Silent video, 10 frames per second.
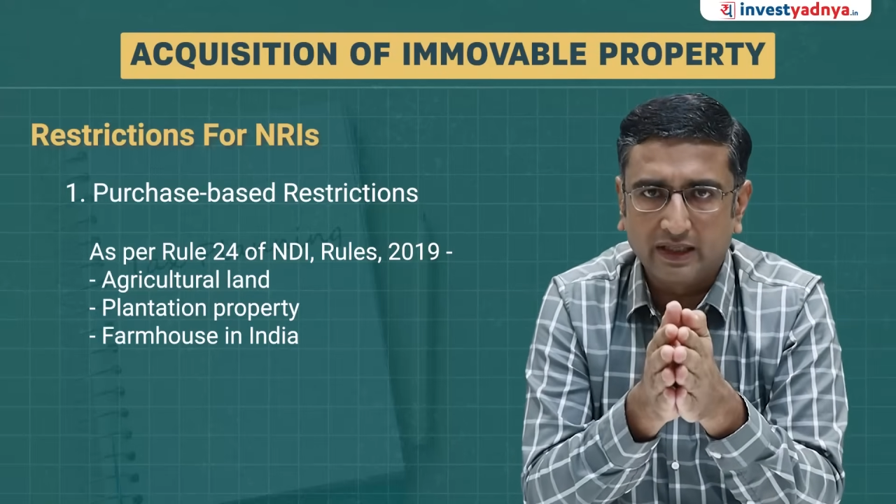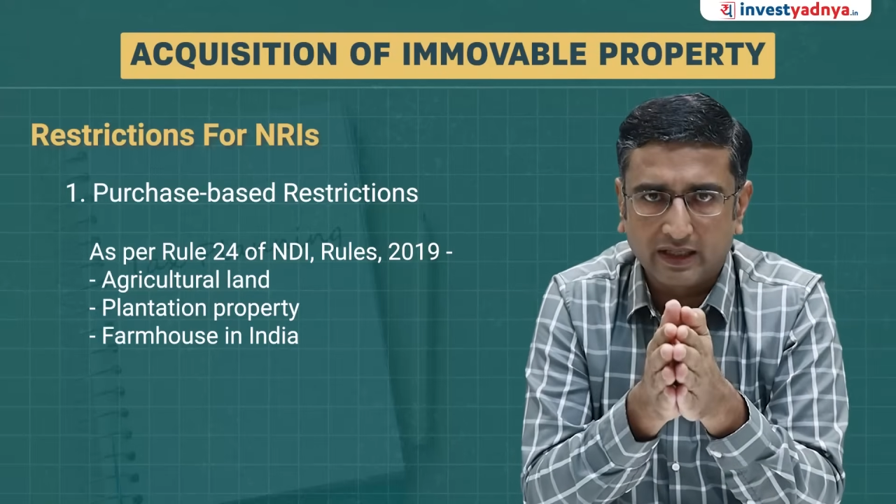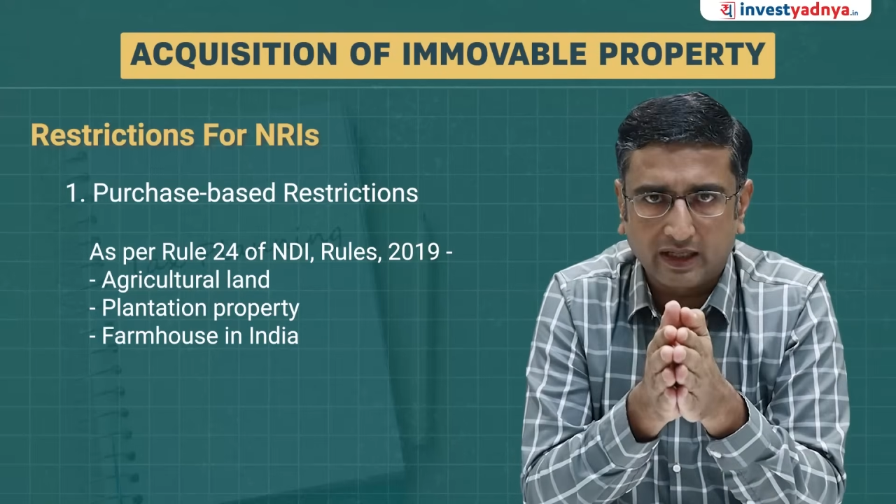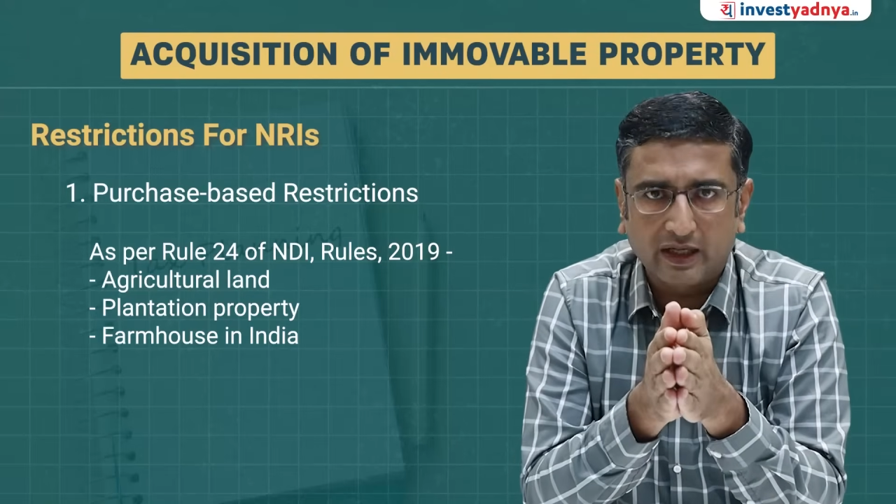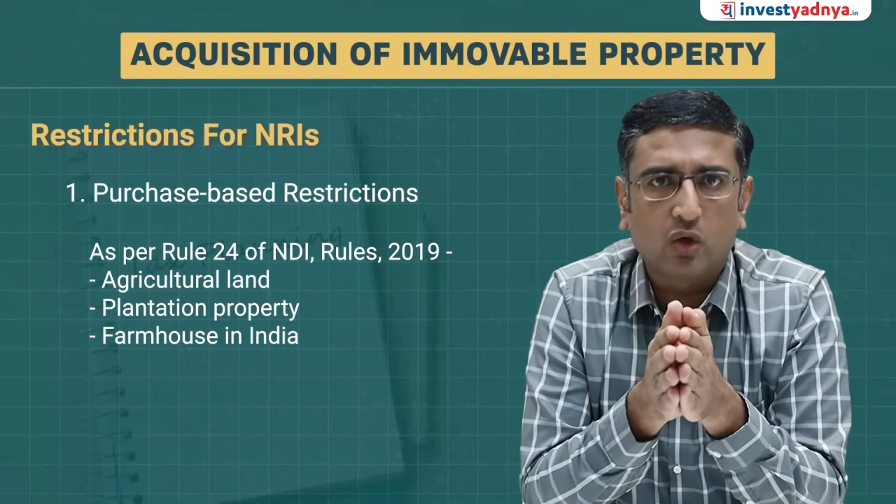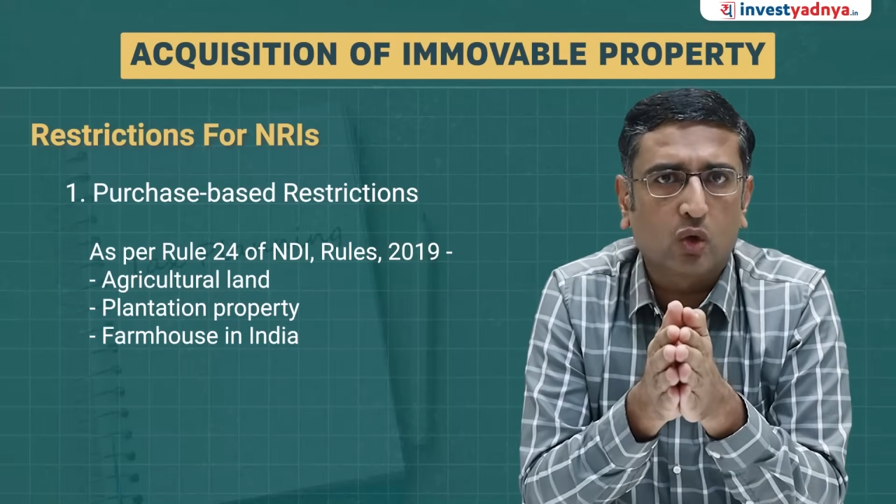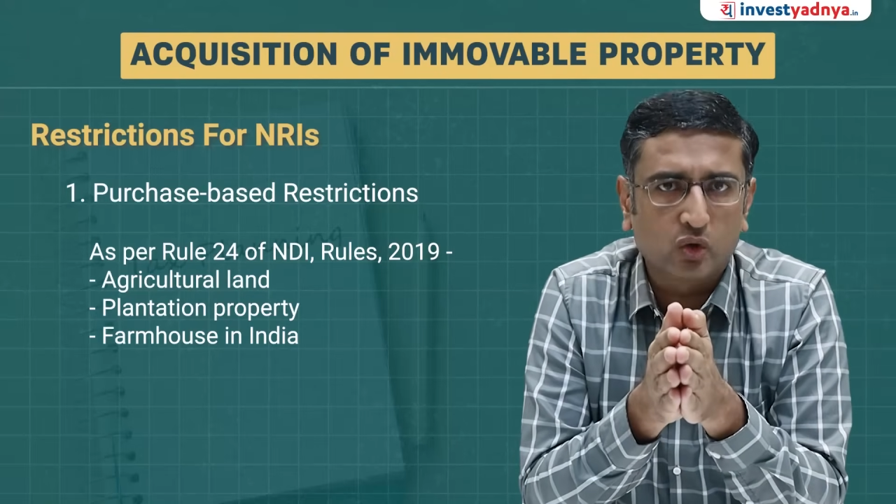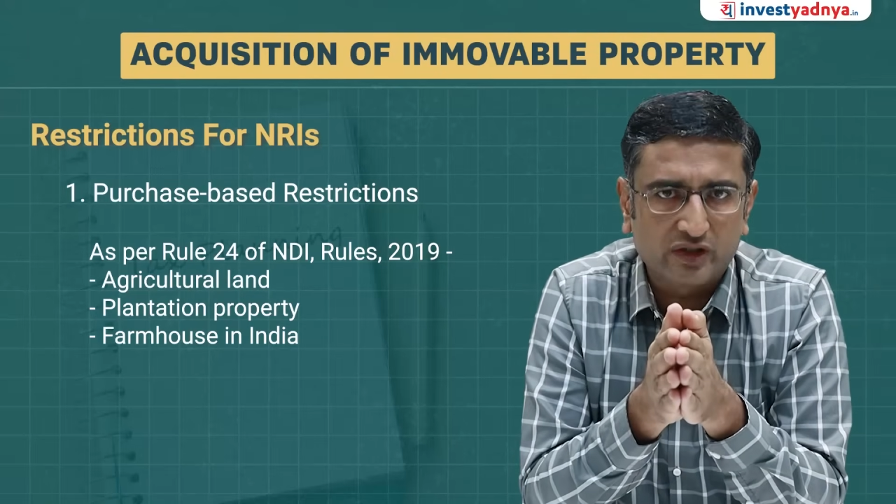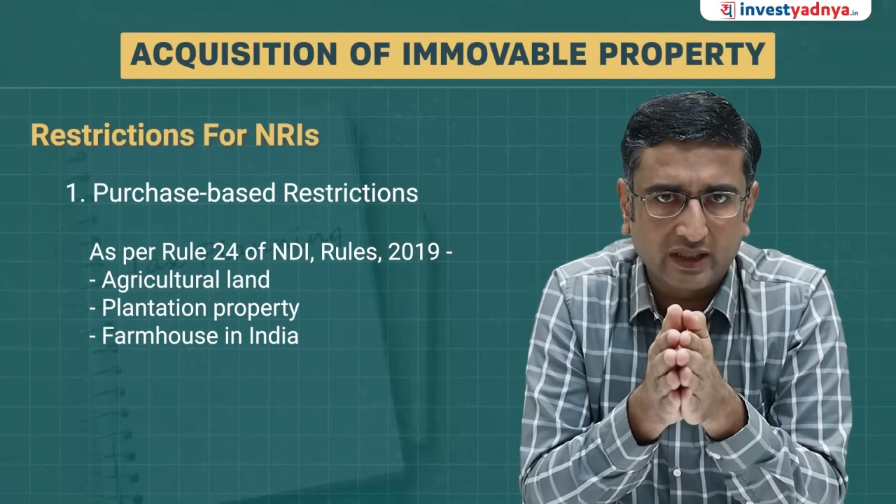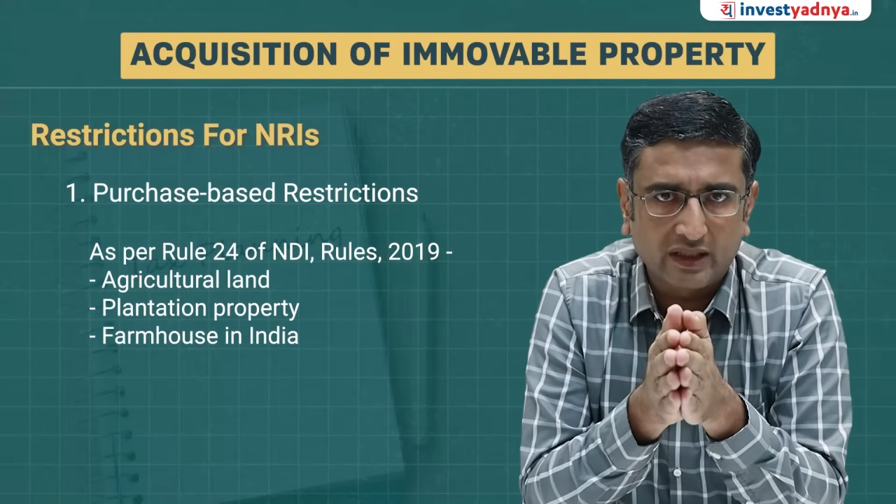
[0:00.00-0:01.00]
NRI or
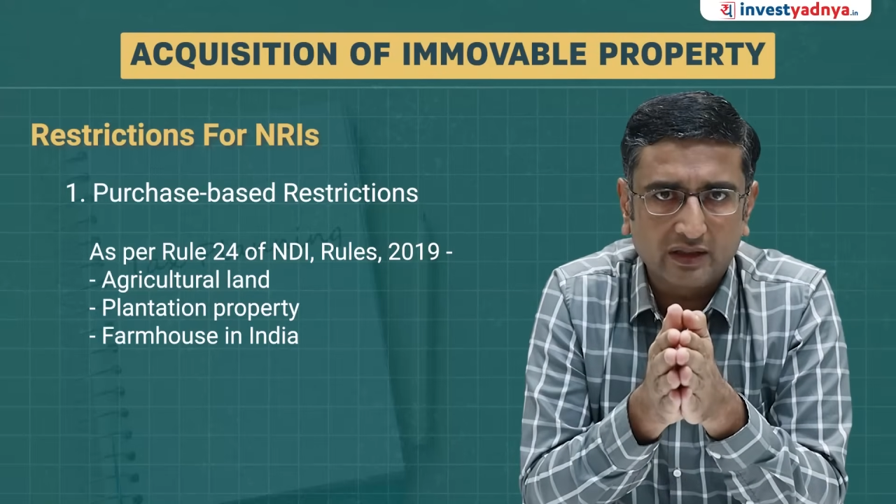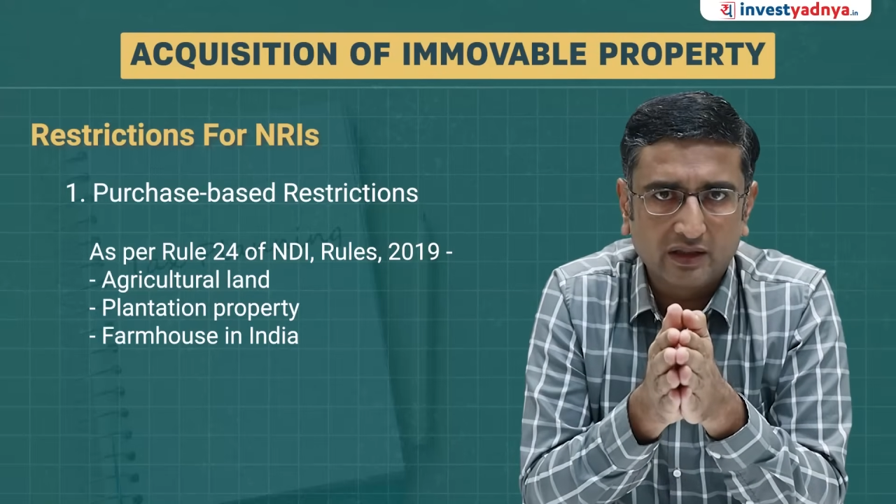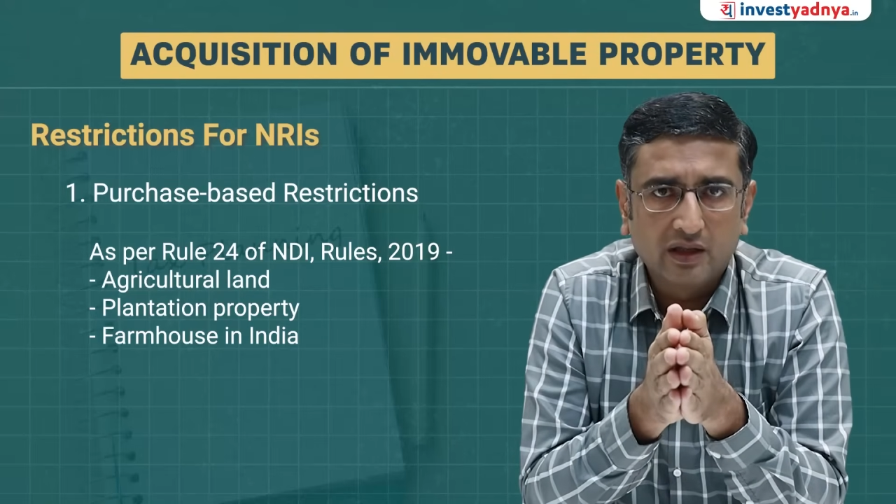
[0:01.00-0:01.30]
OCI,